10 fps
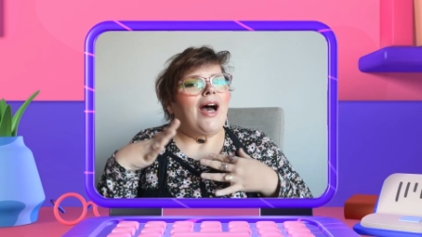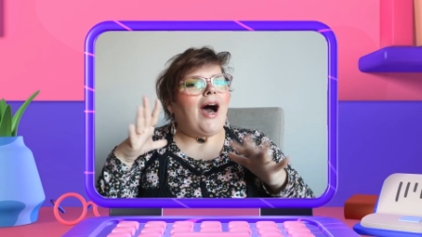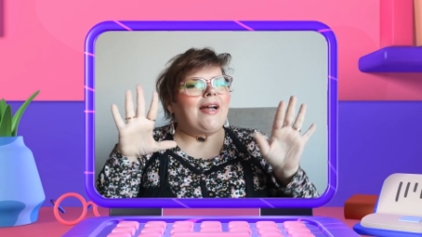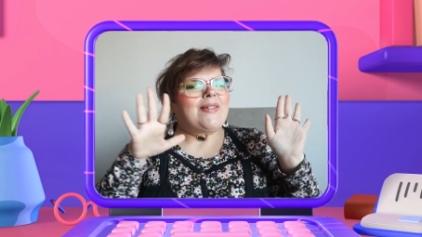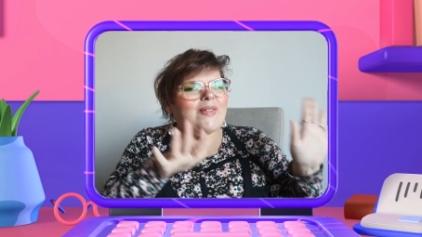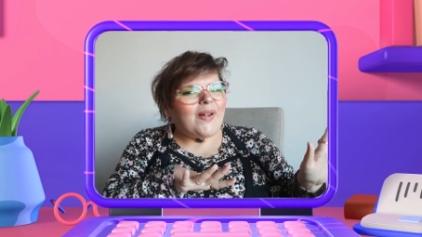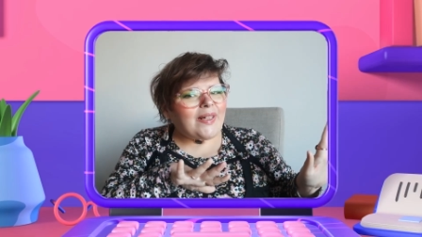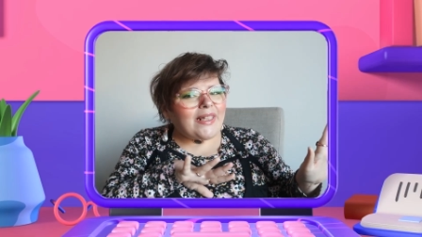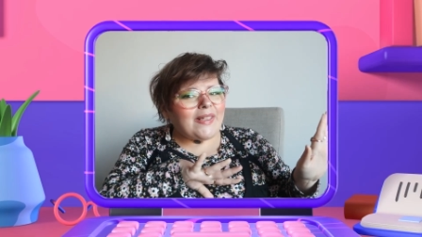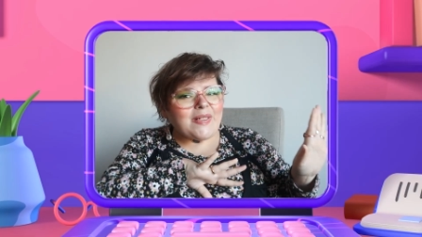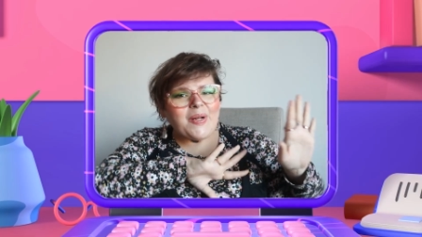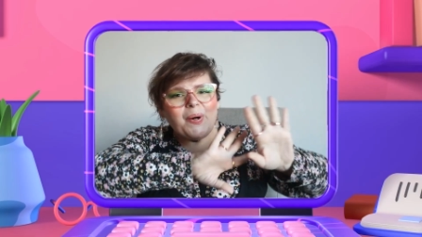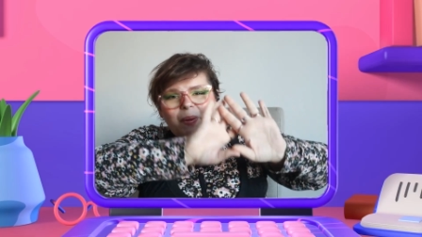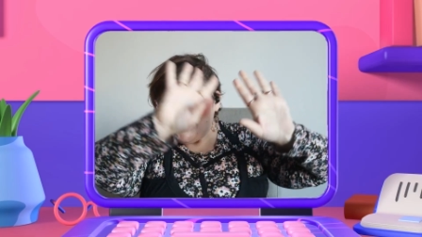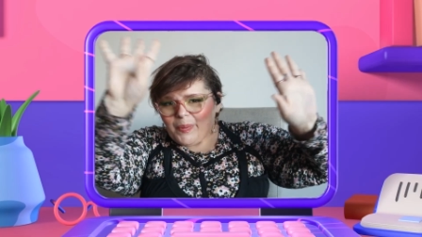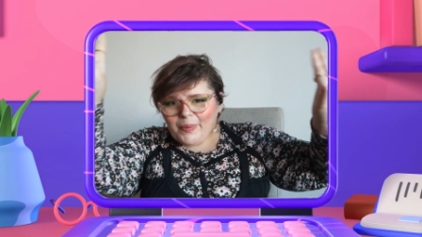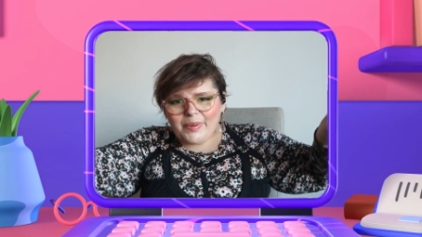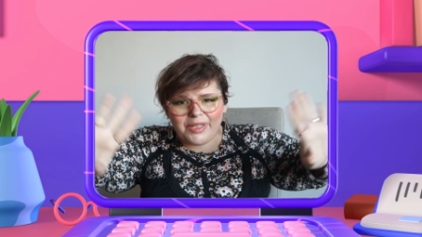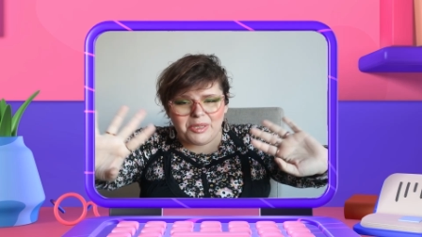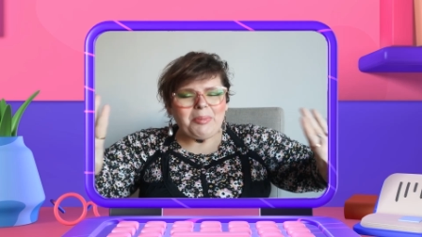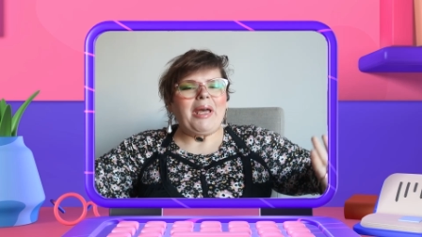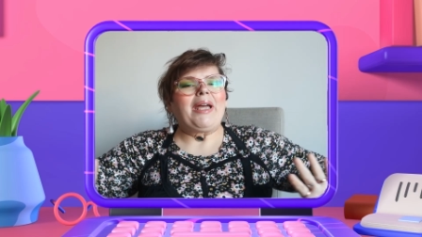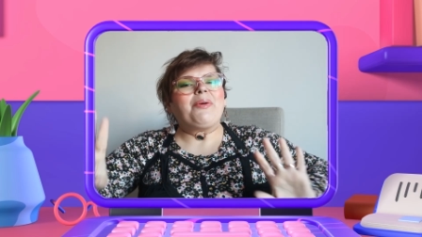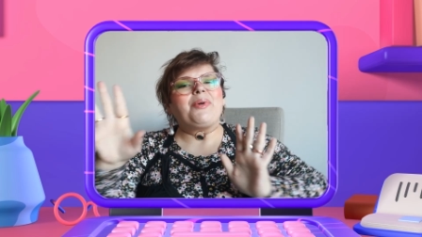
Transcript: I started this whole shebang